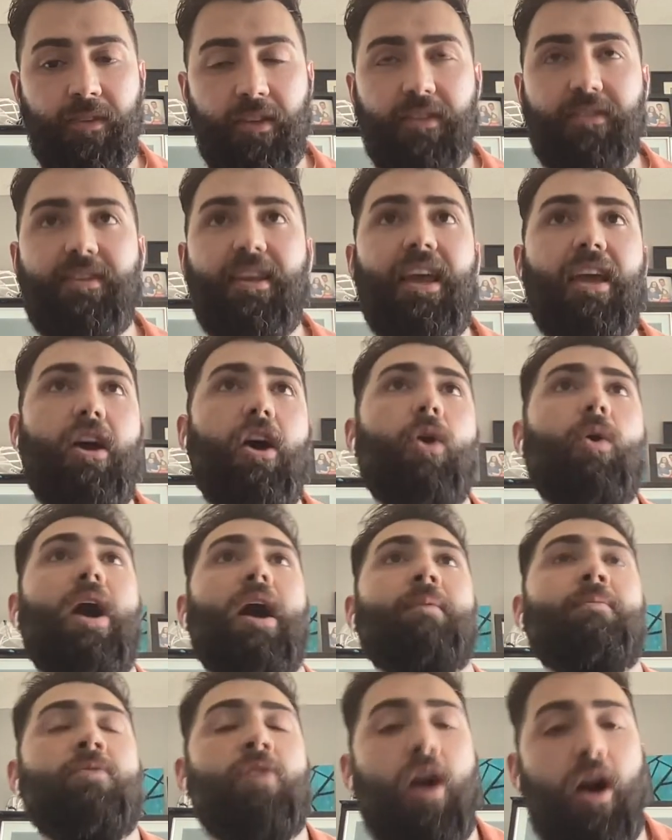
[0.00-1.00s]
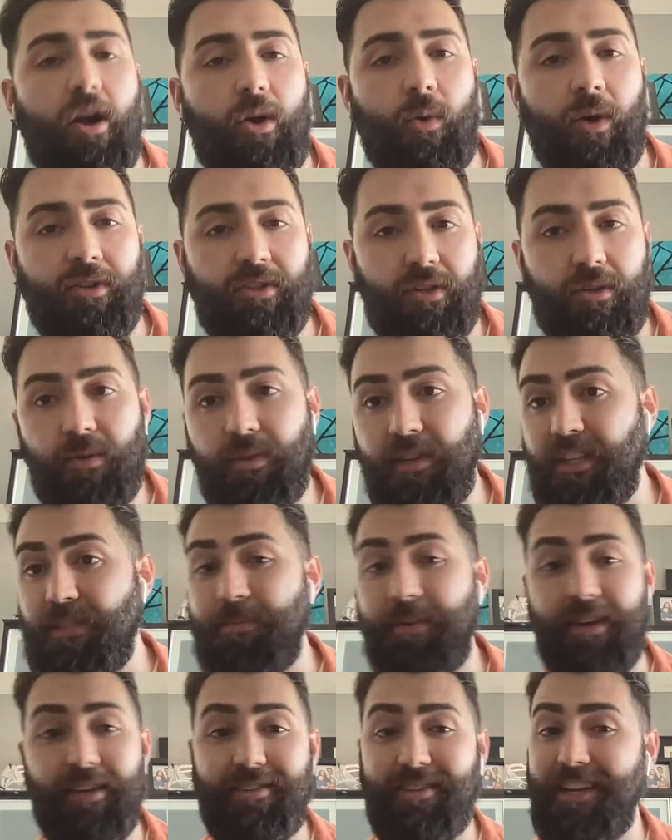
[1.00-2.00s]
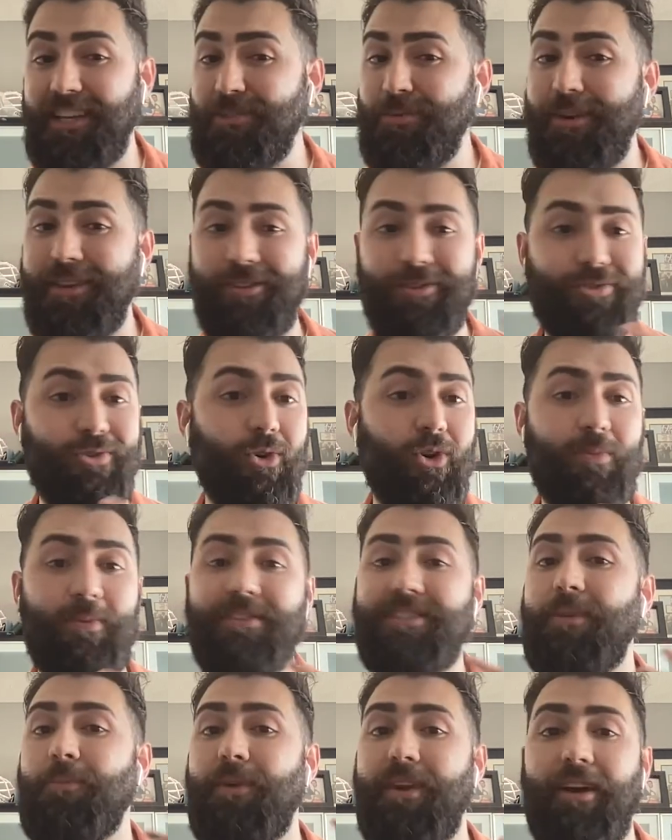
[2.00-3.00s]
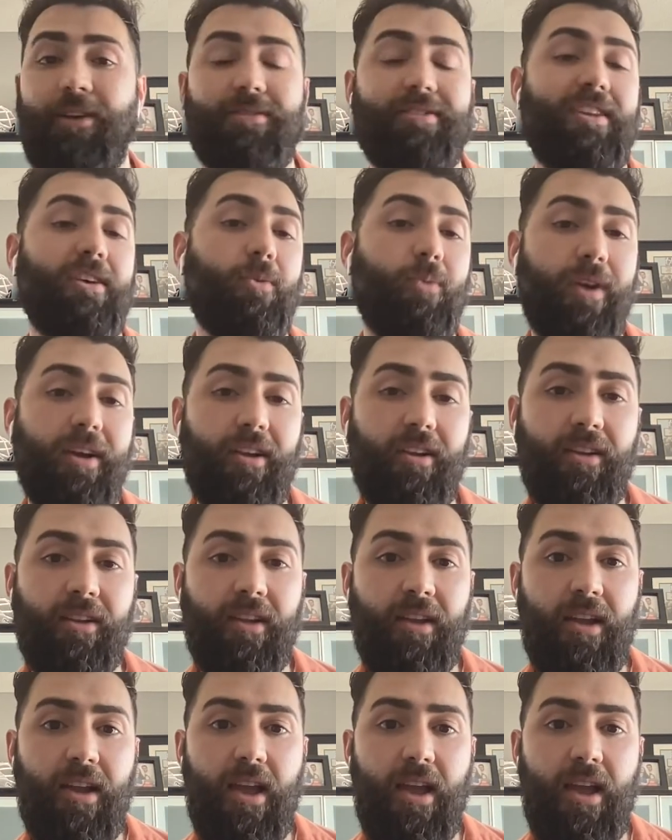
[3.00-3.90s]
say, oh, I'm not going to do this, because guess what? There's going to be someone else that will.